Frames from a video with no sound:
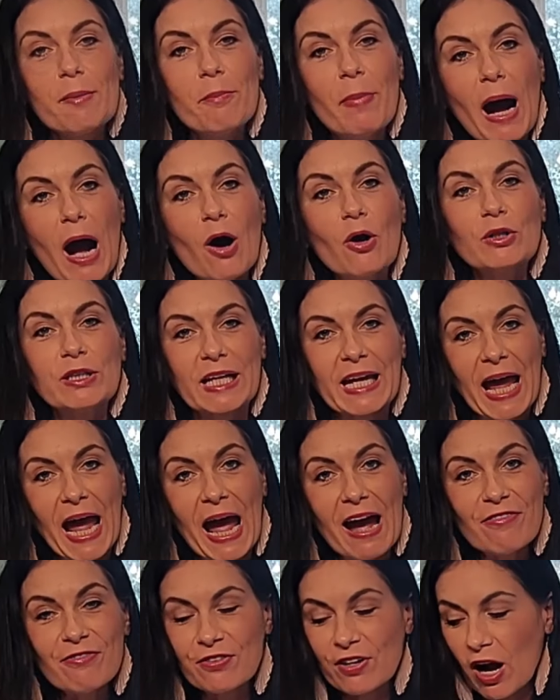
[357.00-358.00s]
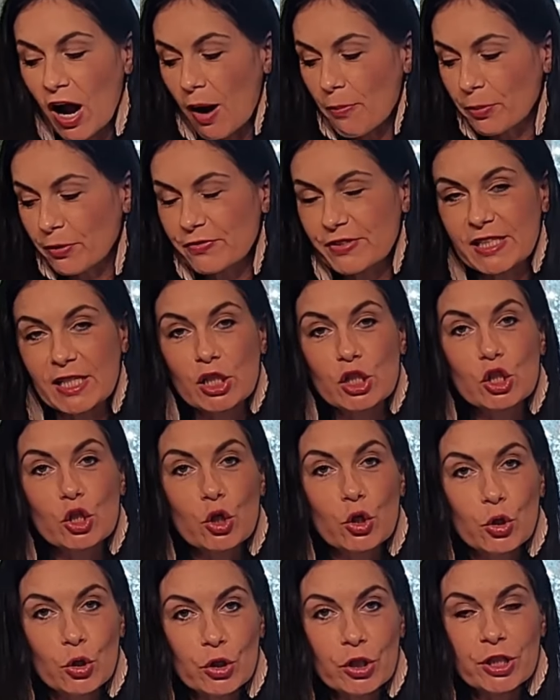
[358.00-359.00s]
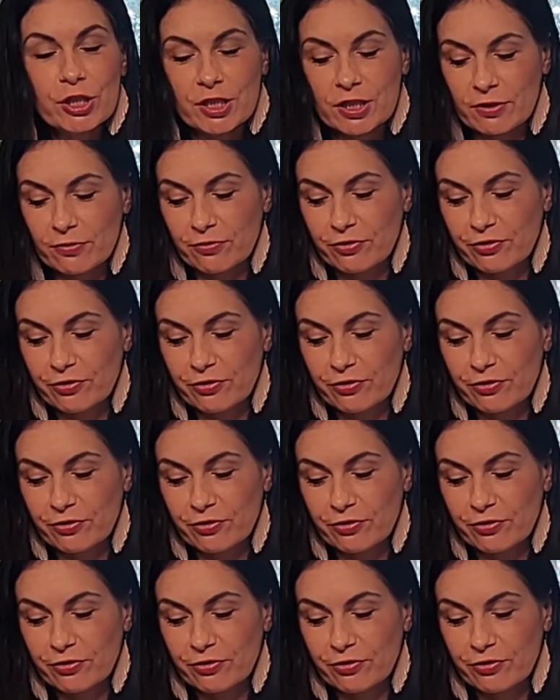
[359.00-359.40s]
About half cup of this cooked